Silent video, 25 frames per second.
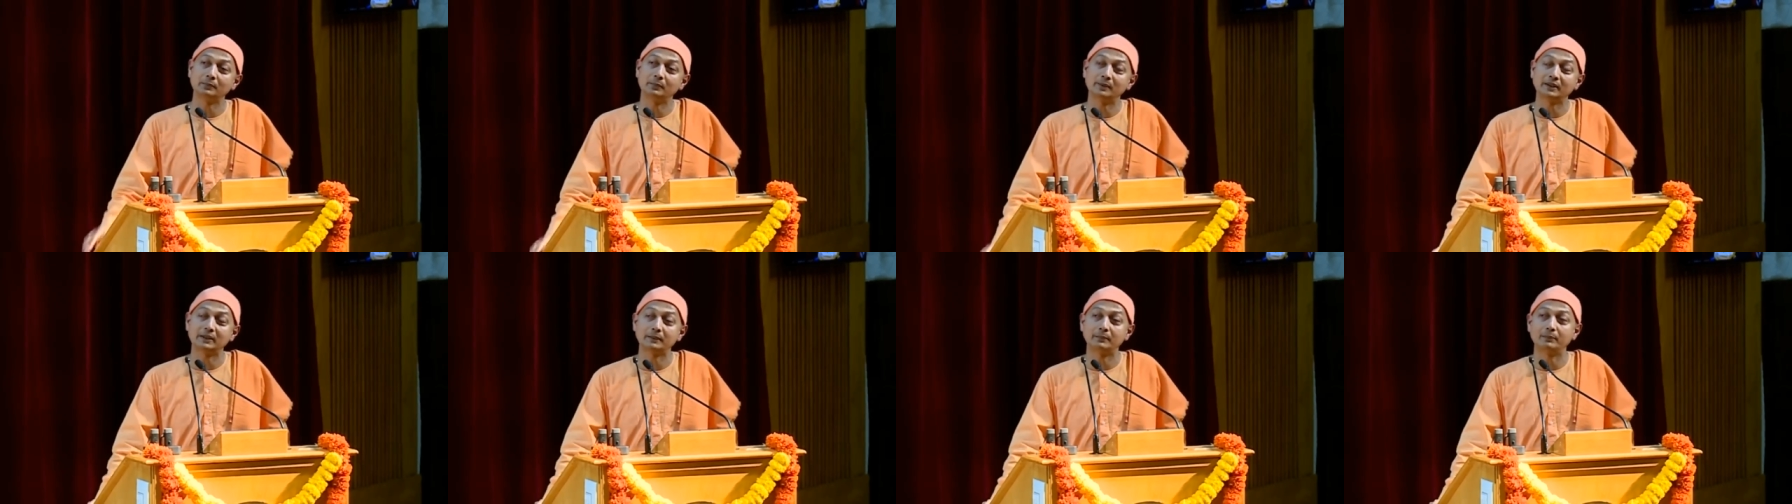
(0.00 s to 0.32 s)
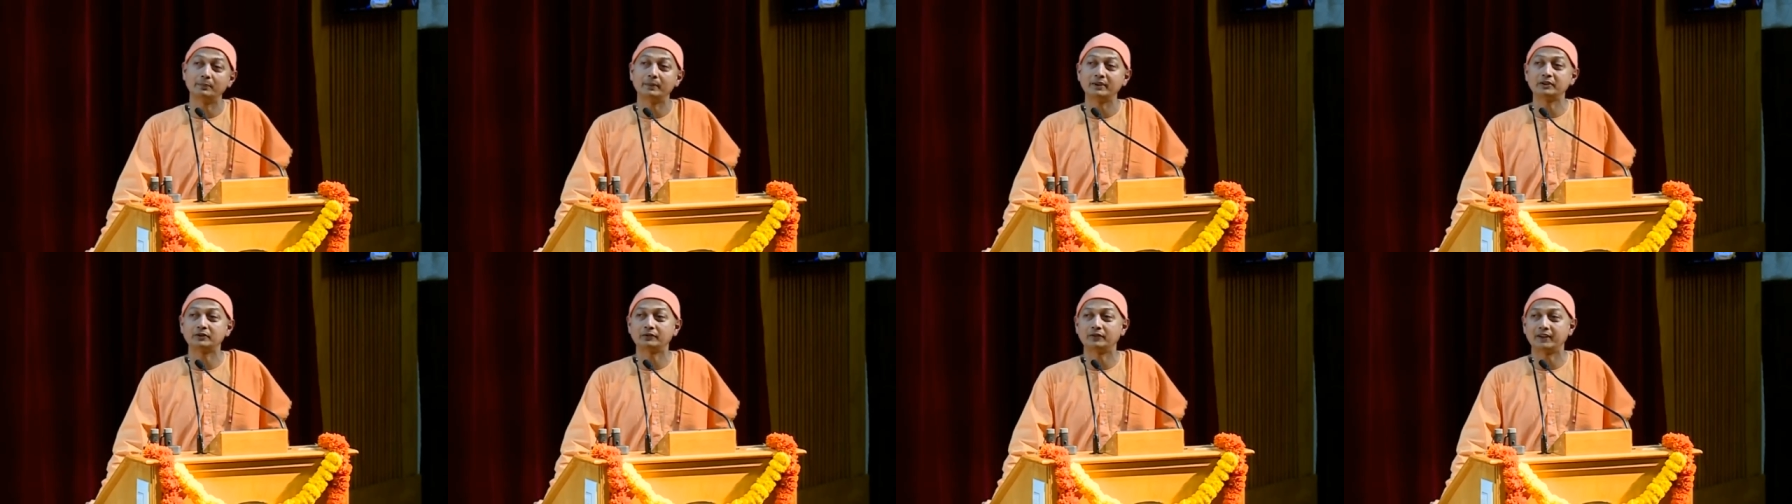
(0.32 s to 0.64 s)
become
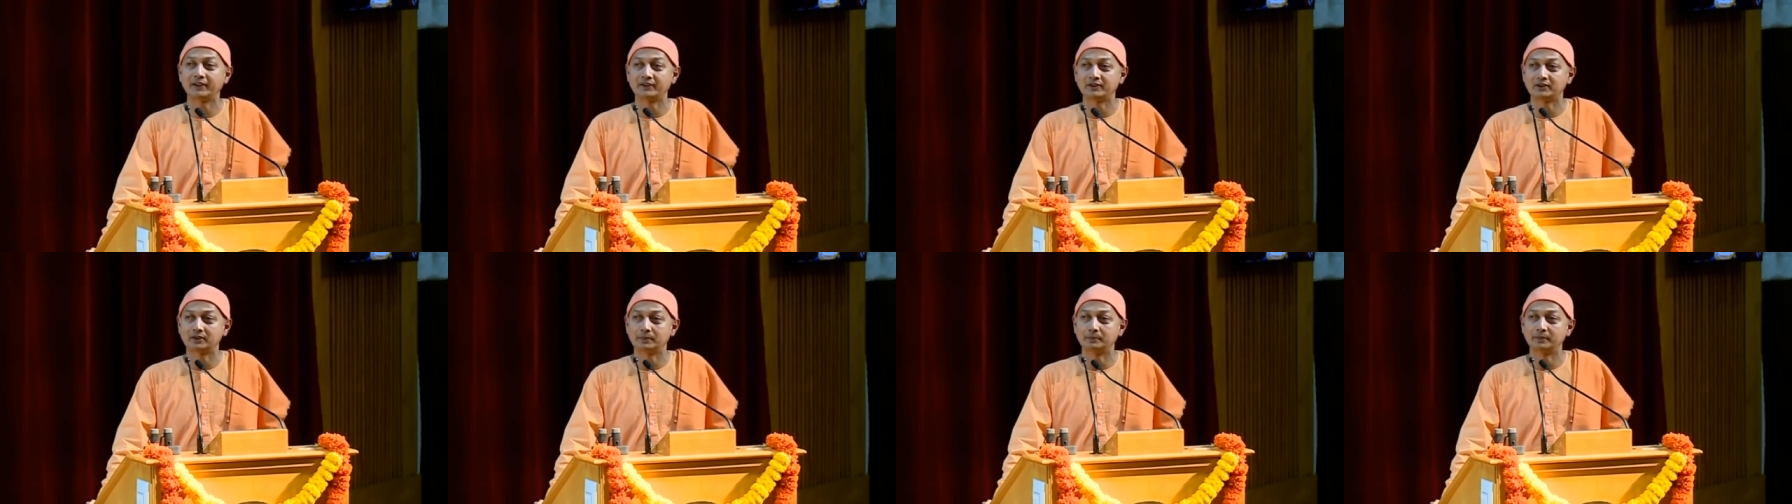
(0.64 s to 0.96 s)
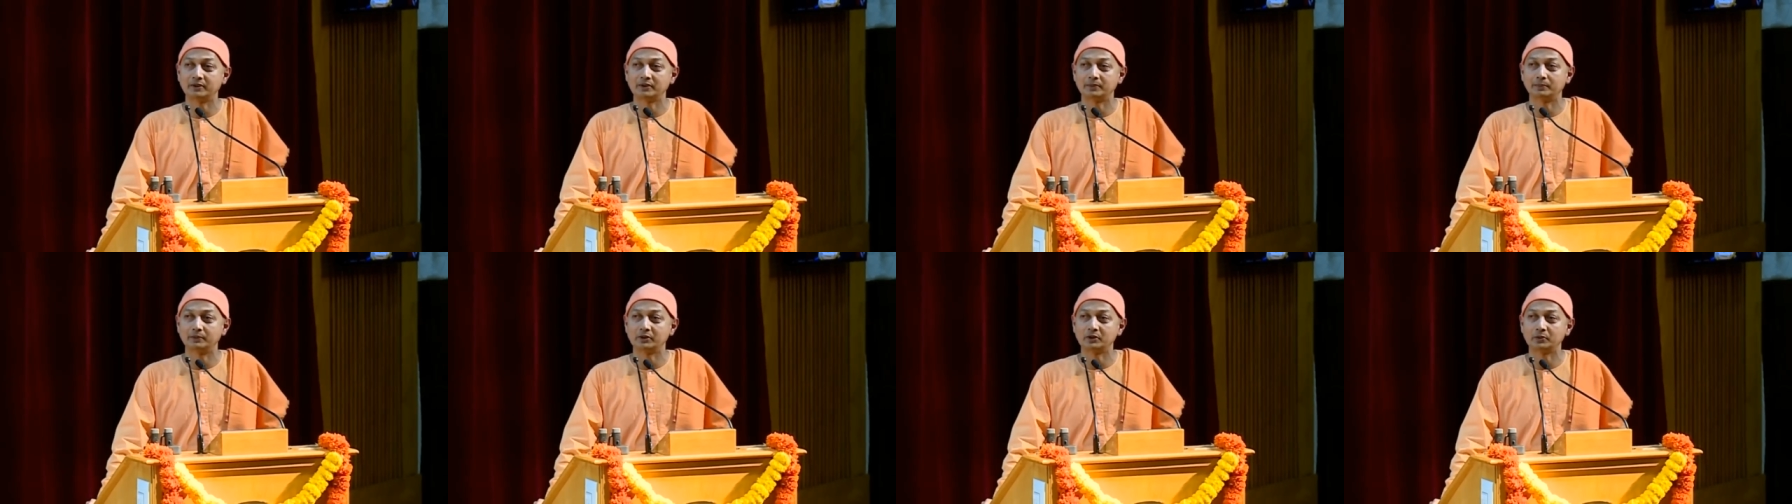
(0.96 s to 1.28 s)
much faster,
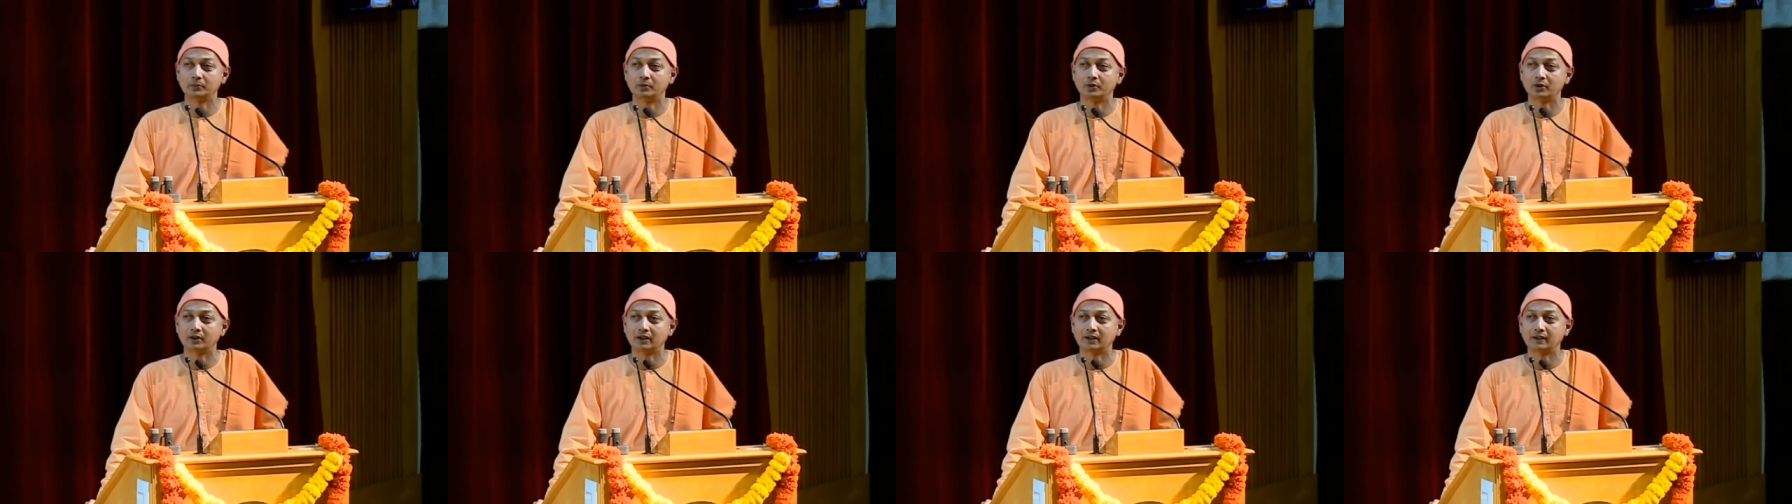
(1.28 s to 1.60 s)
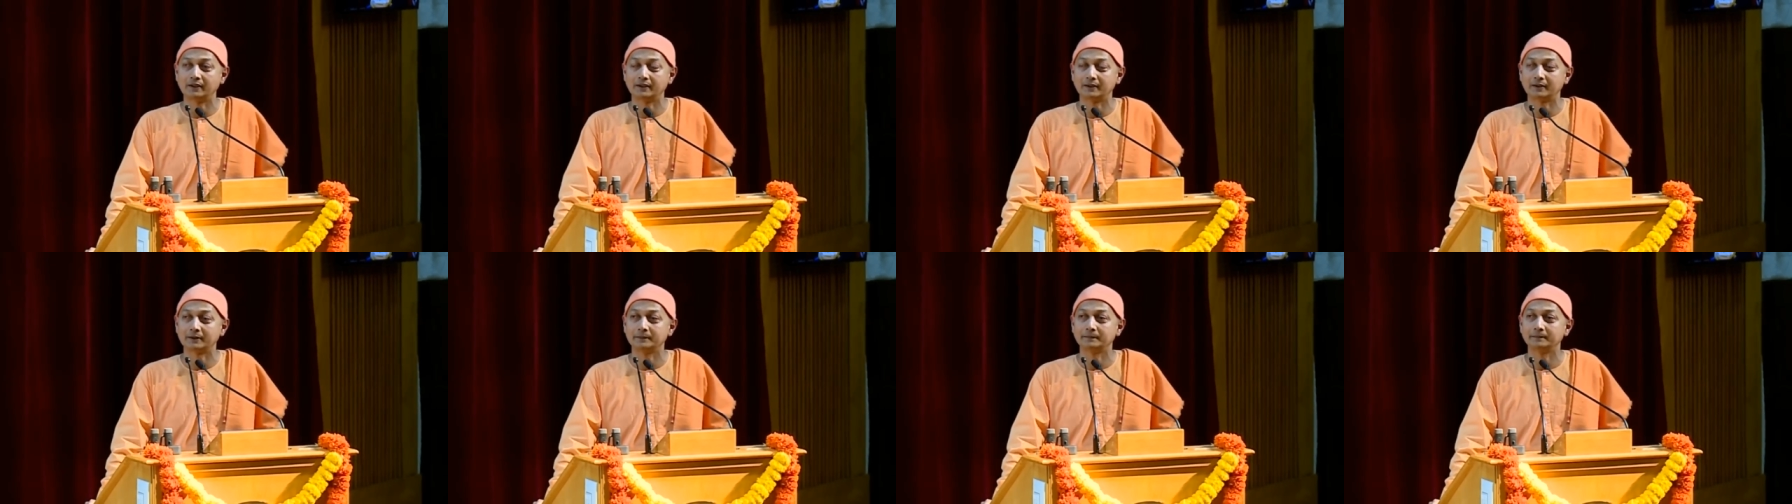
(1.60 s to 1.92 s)
much much more
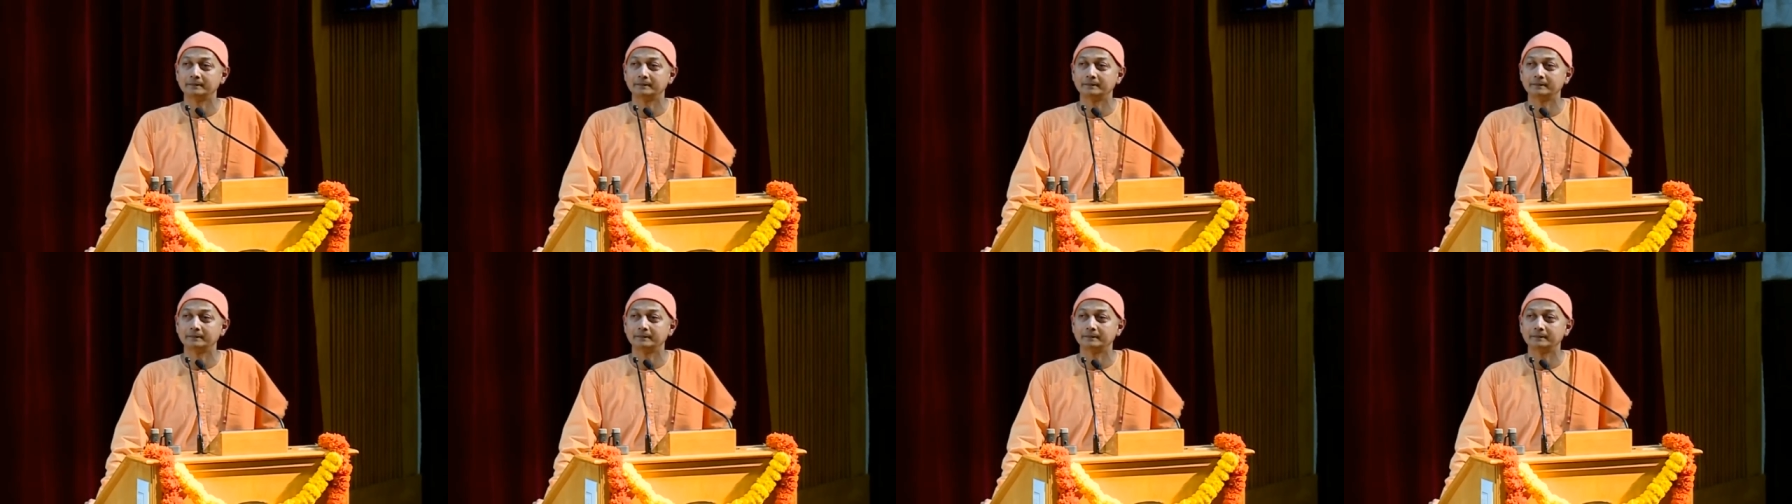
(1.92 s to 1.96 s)
clear.